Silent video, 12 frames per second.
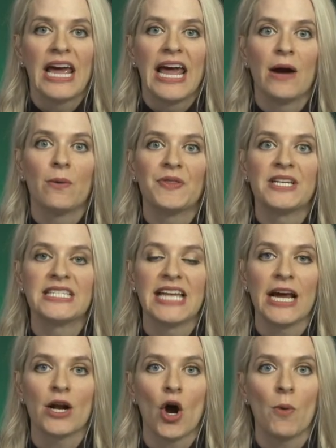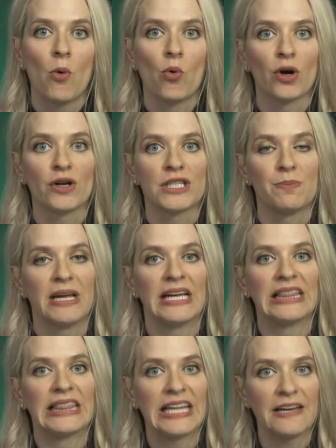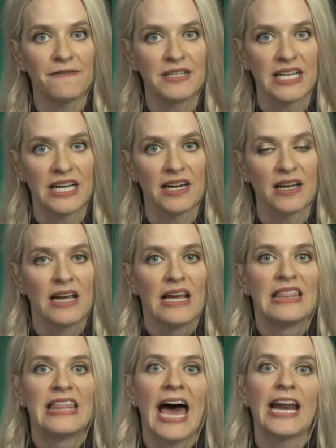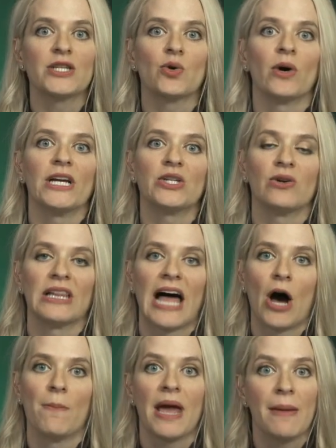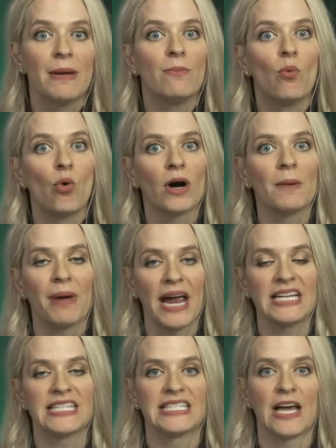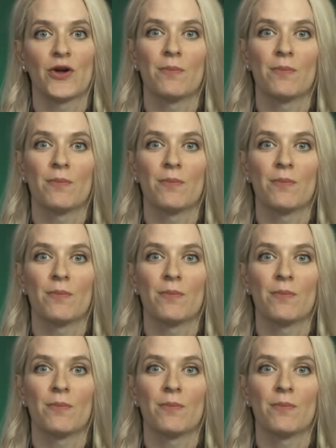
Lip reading: And with the stay-at-home orders being lifted, that is going to allow maybe more patients out there.